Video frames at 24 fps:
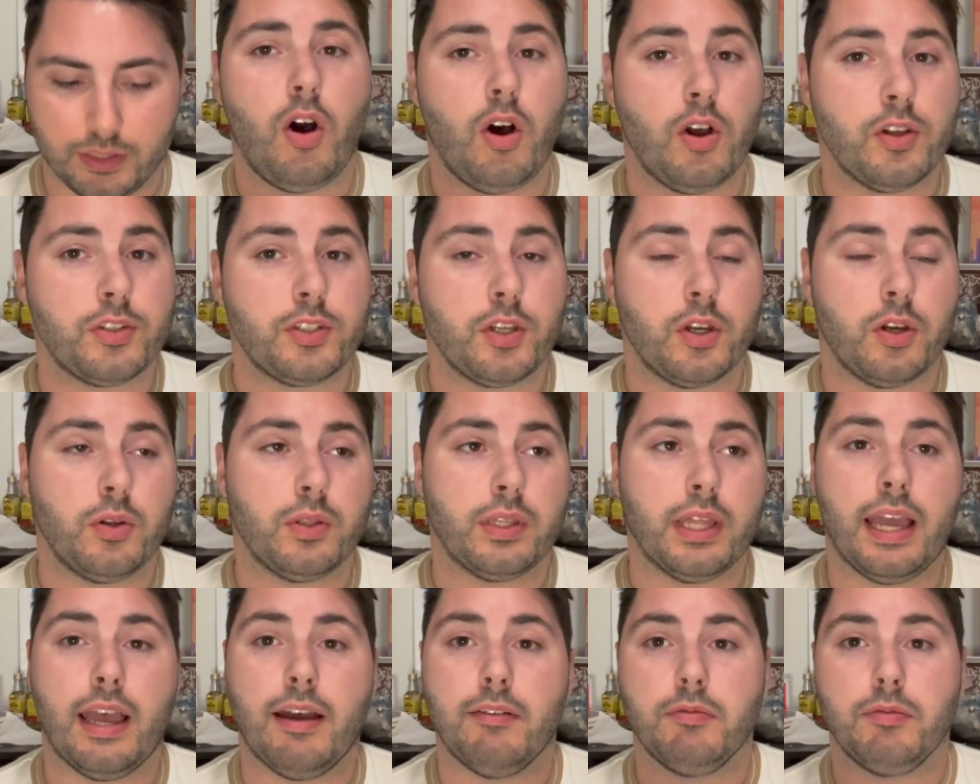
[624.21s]
Also,
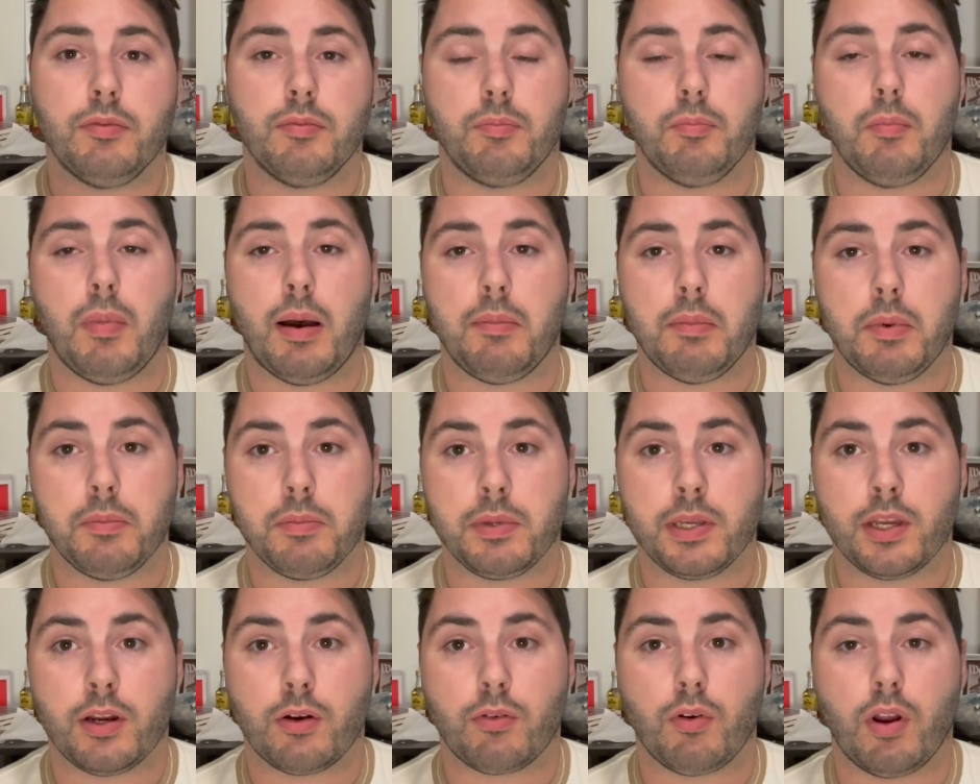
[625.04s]
they have Mamma
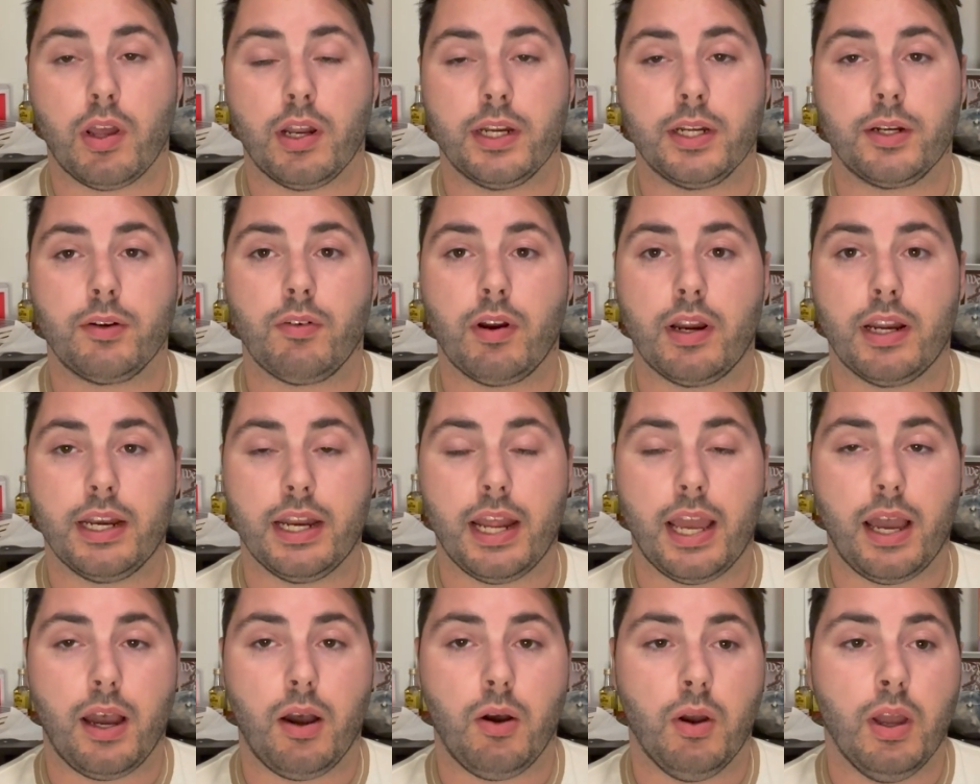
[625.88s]
Mia running right
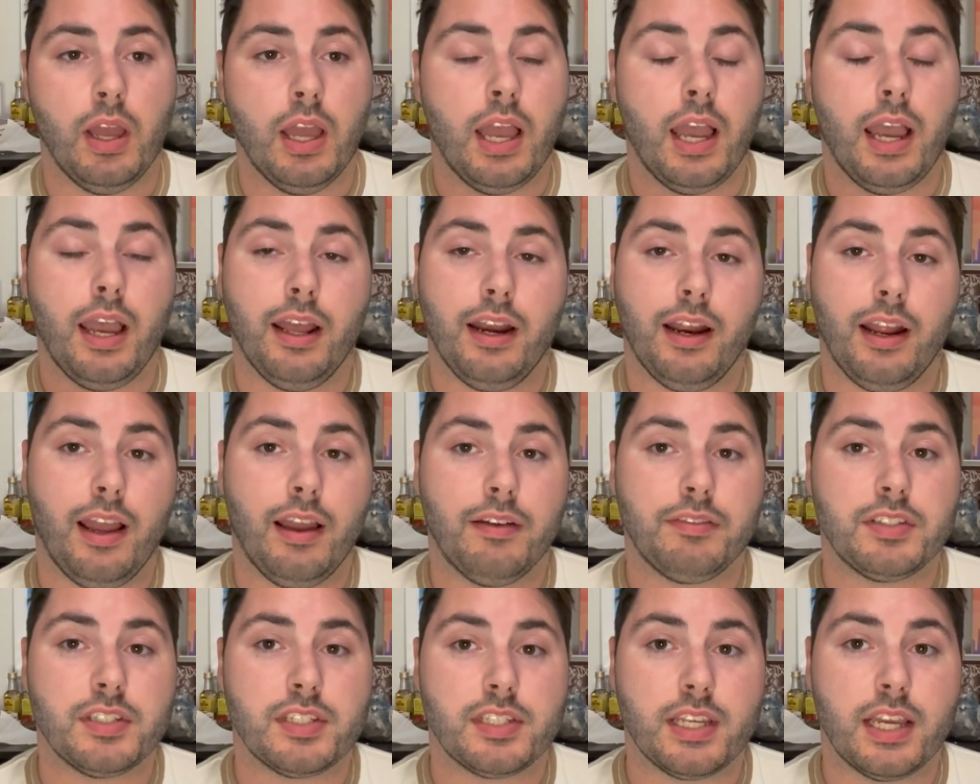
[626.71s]
now, and I
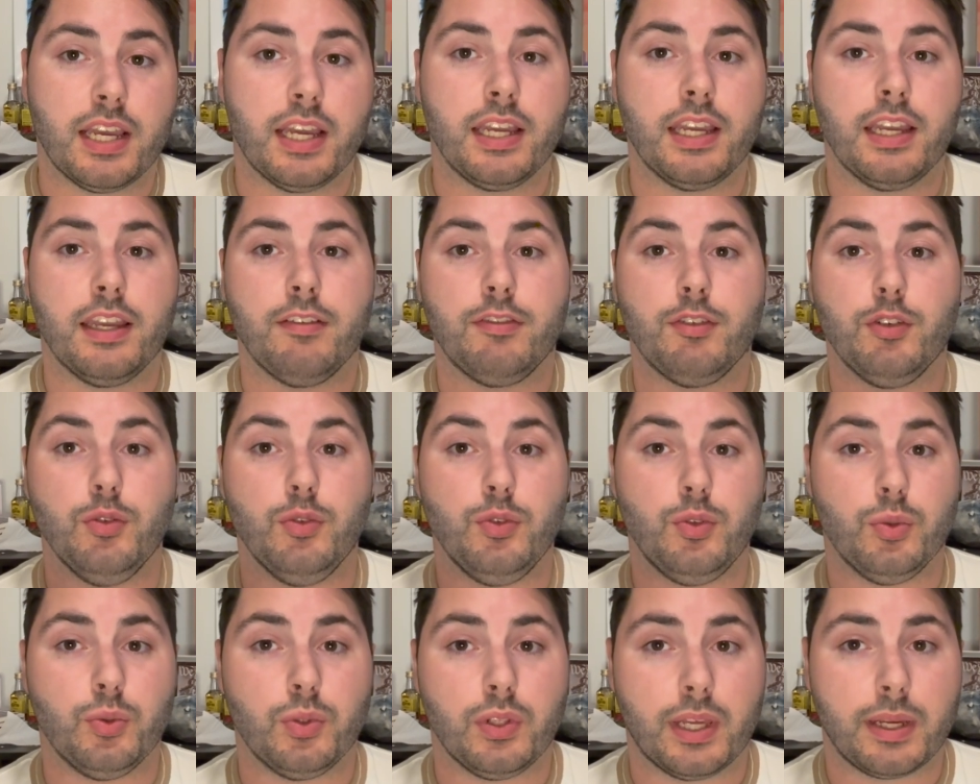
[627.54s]
have to say, if you
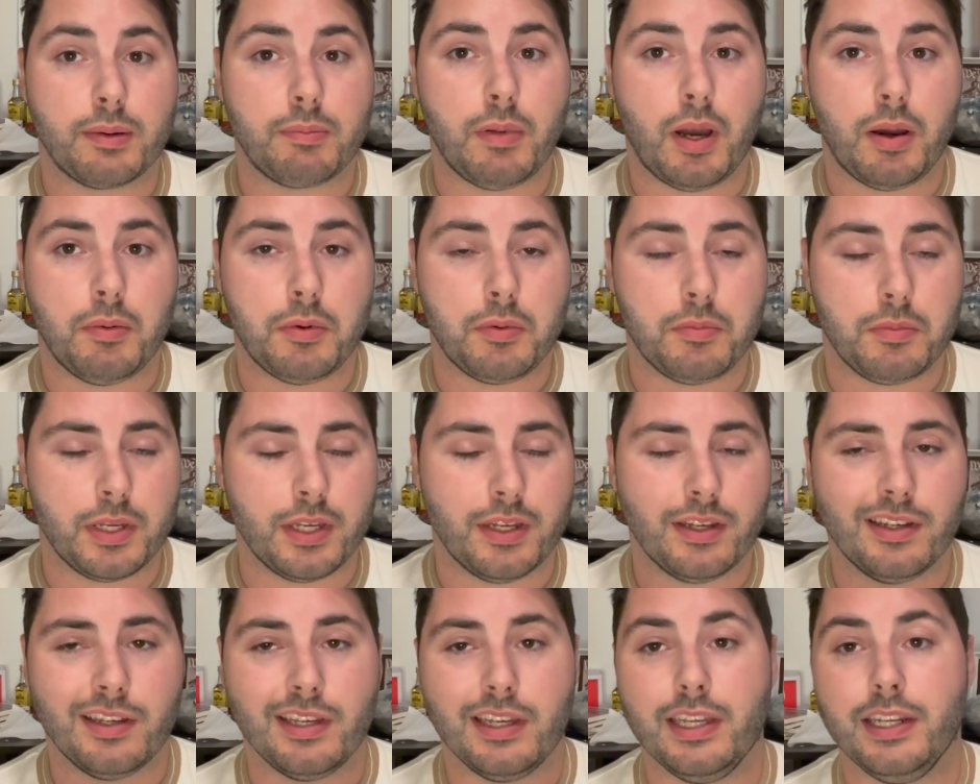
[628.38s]
do like Mamma
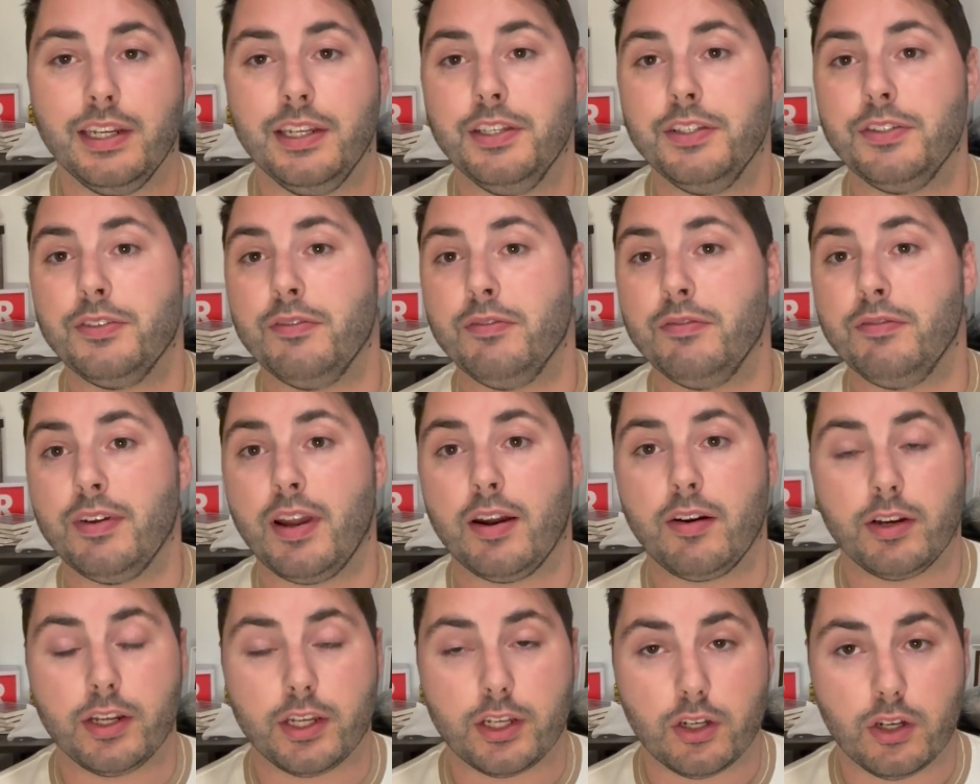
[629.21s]
Mia, it is
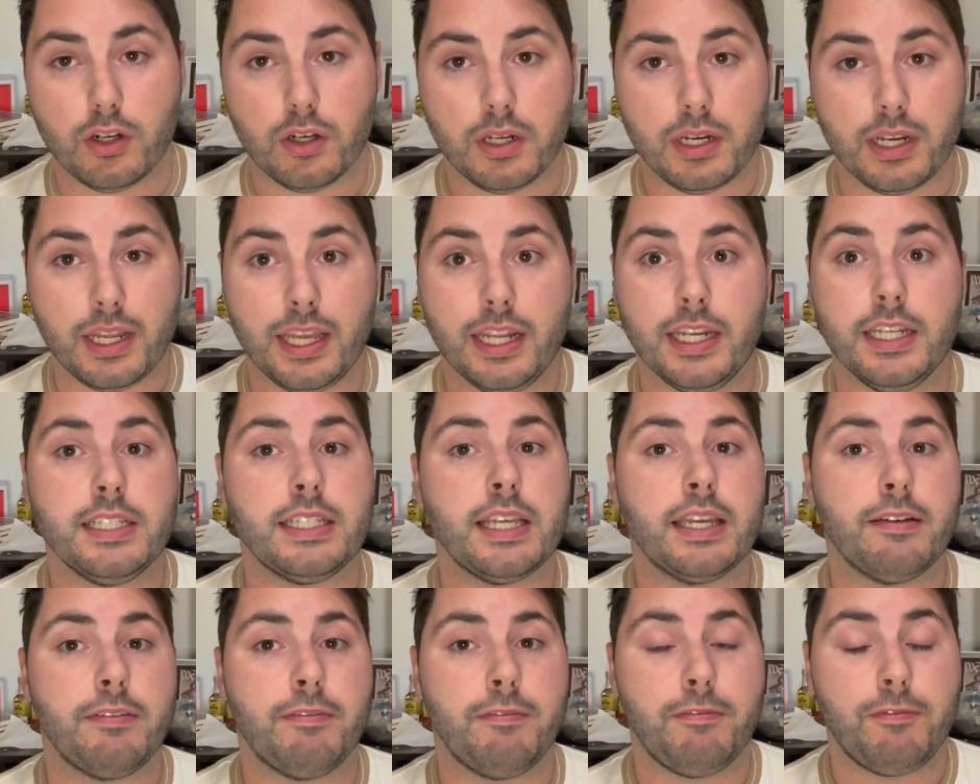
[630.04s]
very good. It is
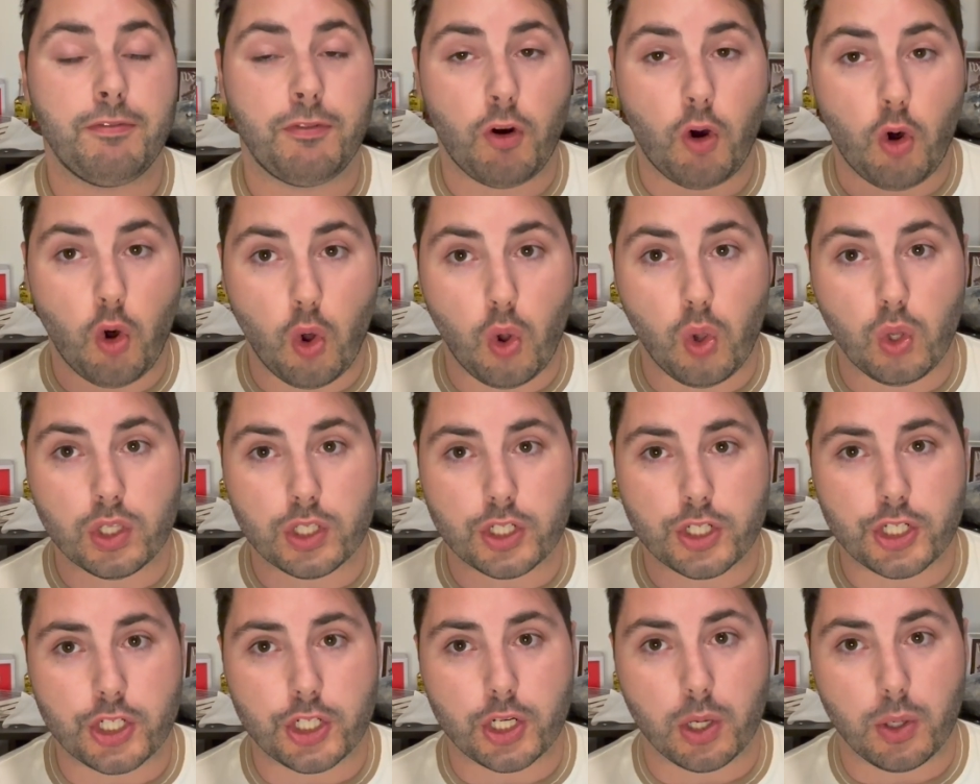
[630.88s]
a full
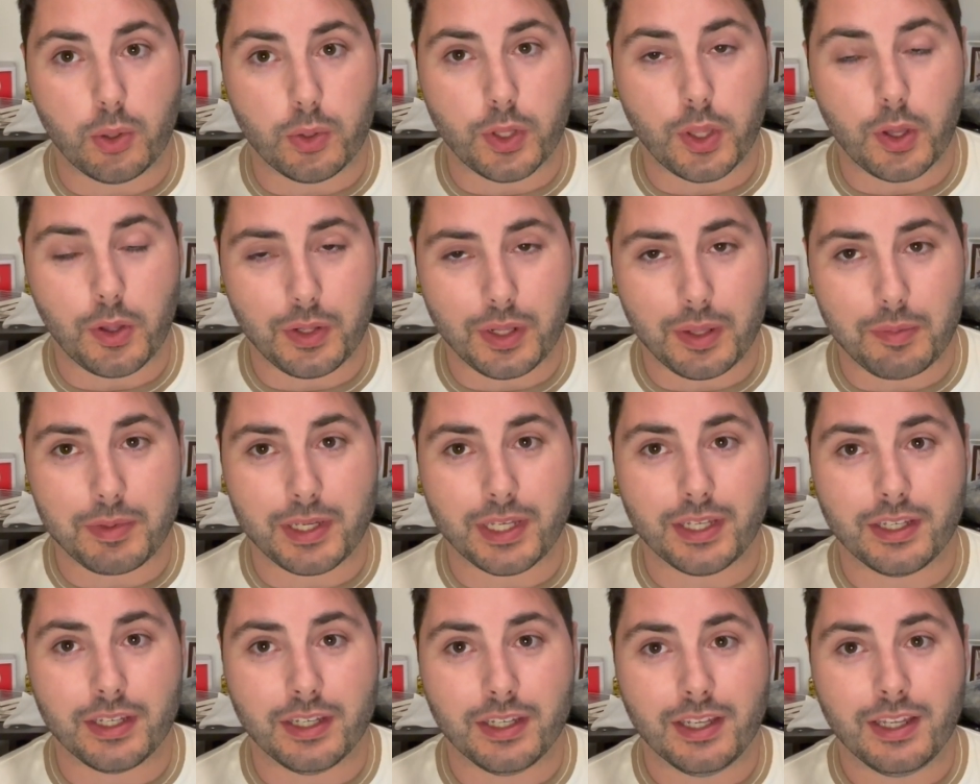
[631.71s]
show though. Let
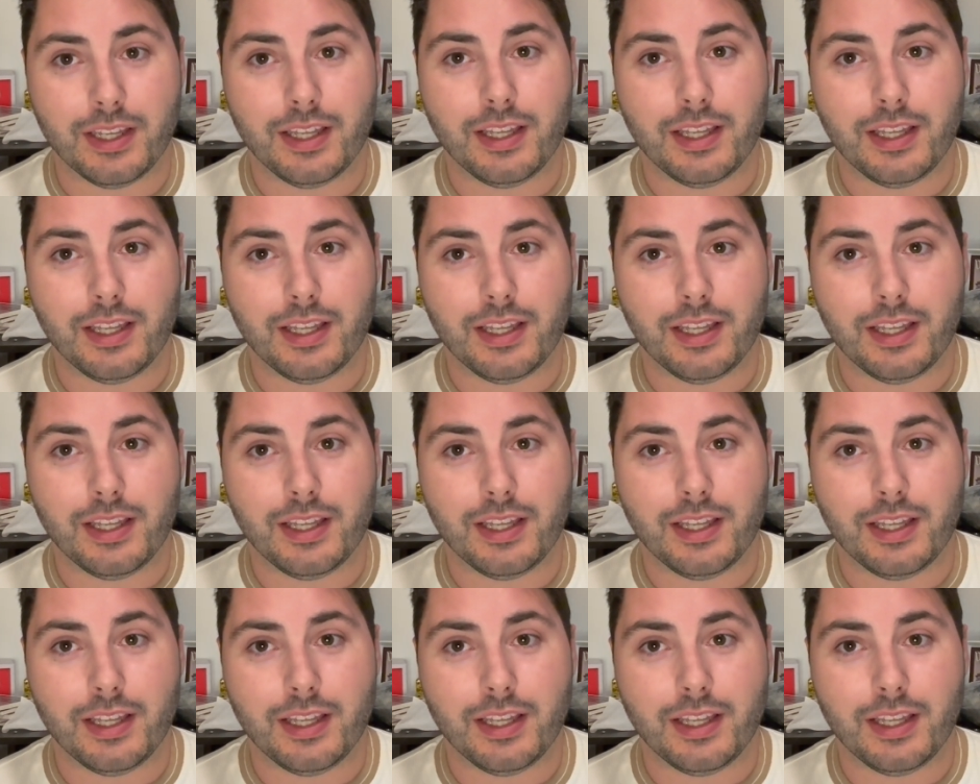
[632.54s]
me